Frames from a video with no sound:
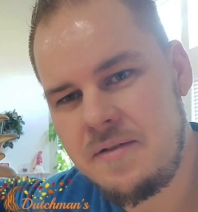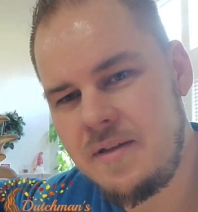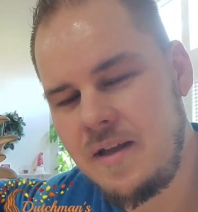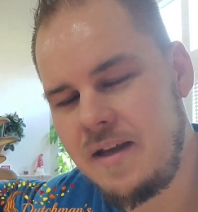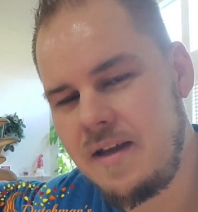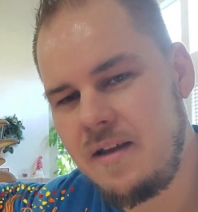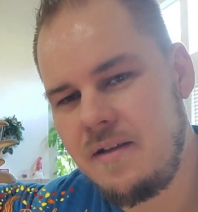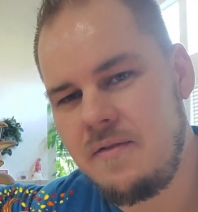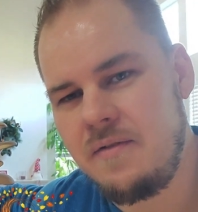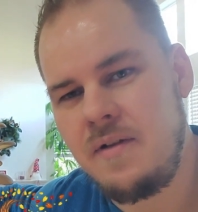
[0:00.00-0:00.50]

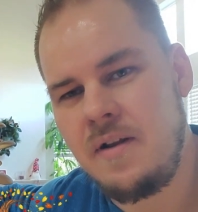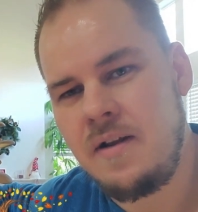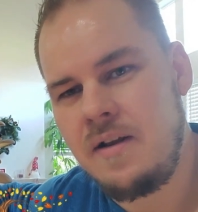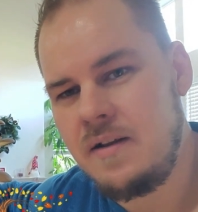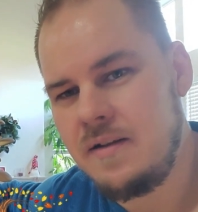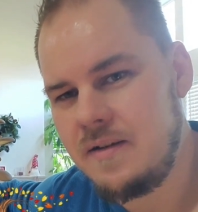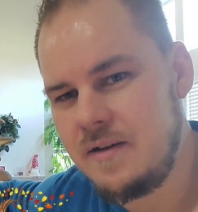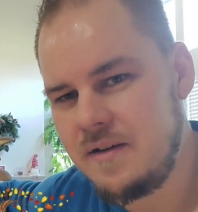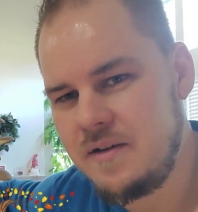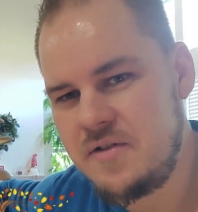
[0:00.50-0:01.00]

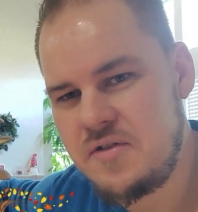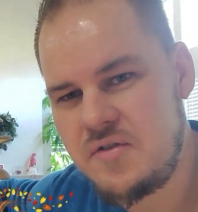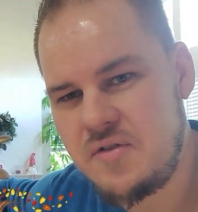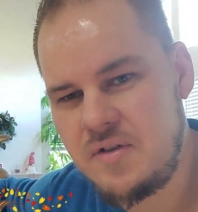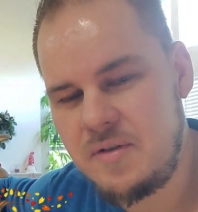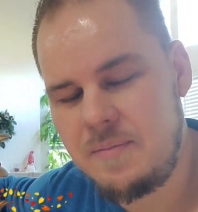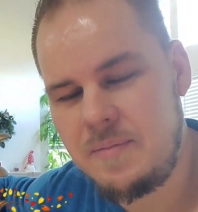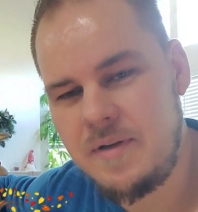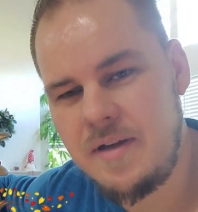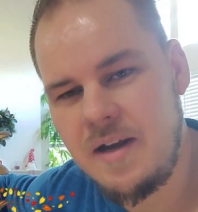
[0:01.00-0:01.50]
They're
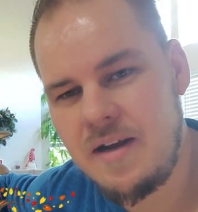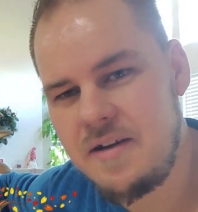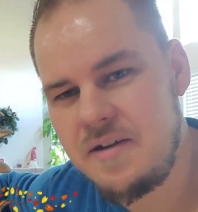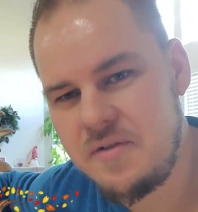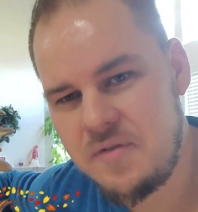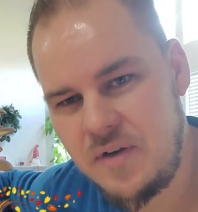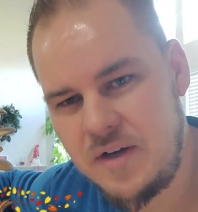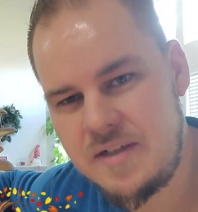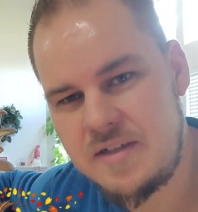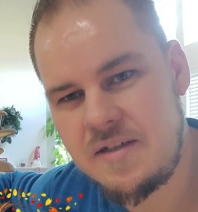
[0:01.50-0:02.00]
extremely
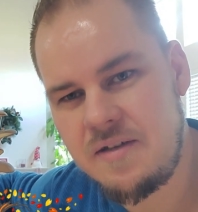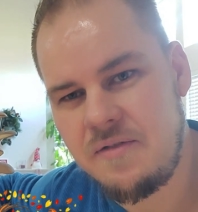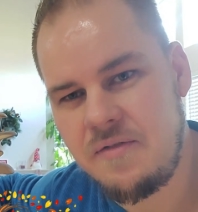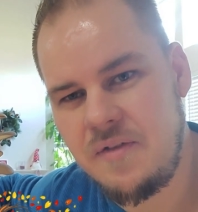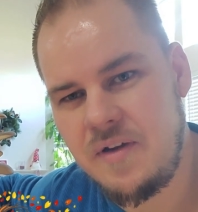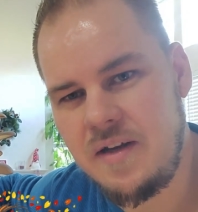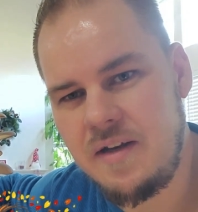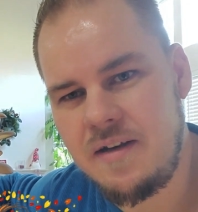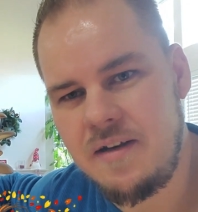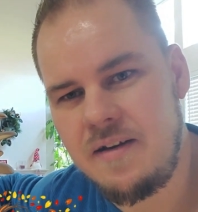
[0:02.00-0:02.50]
aggressive
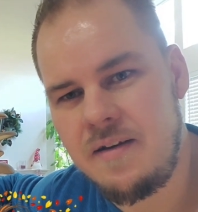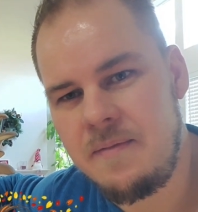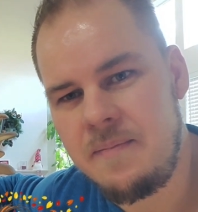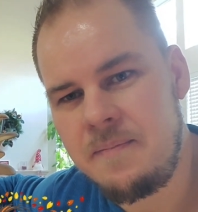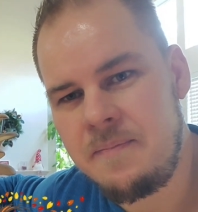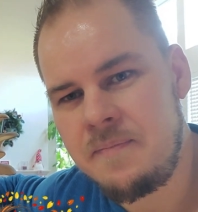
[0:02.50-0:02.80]
in